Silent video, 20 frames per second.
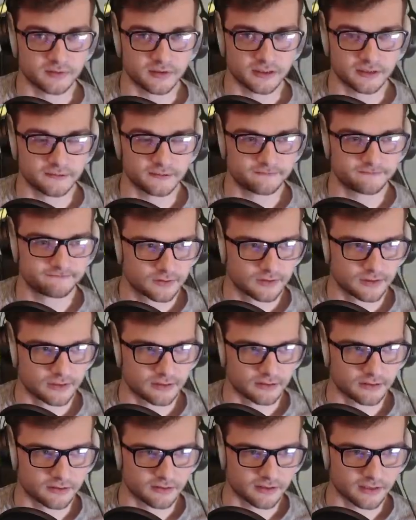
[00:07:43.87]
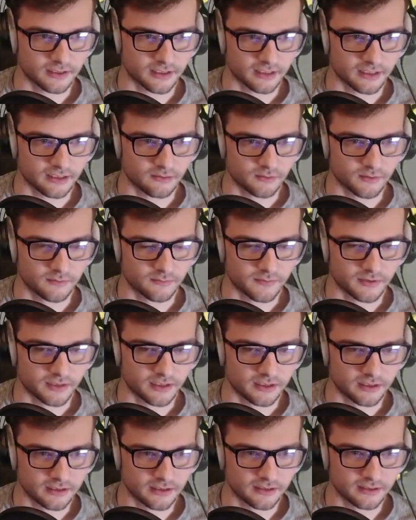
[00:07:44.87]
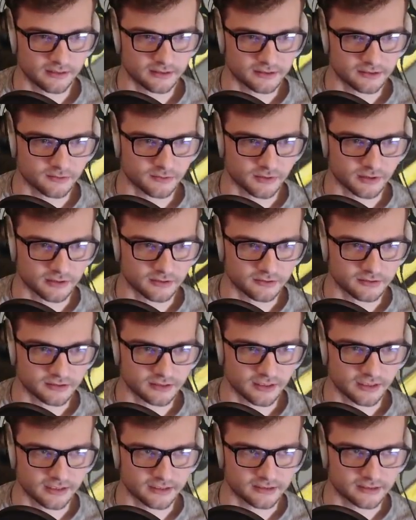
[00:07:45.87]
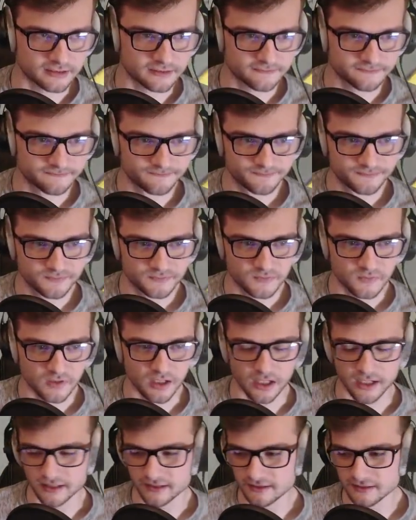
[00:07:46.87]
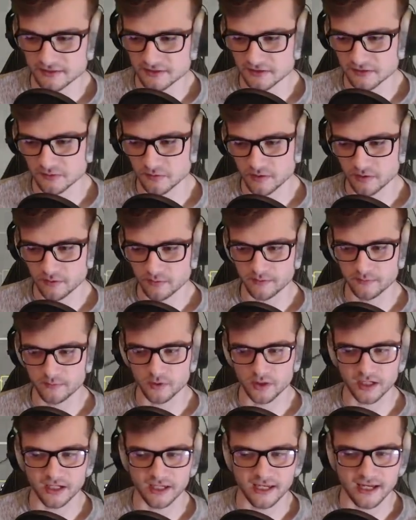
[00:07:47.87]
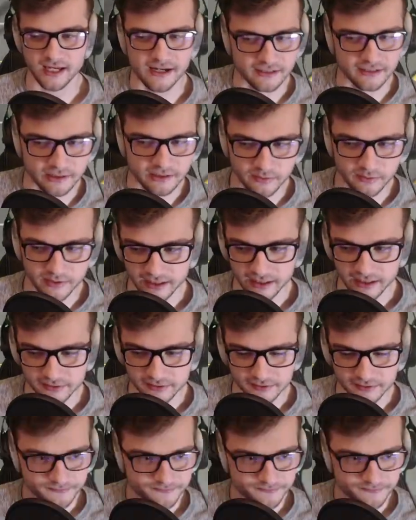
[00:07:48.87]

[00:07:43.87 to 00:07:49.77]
but I don't think anyone pitted. At least no one close to us. All right, this is where we break out. Here we go.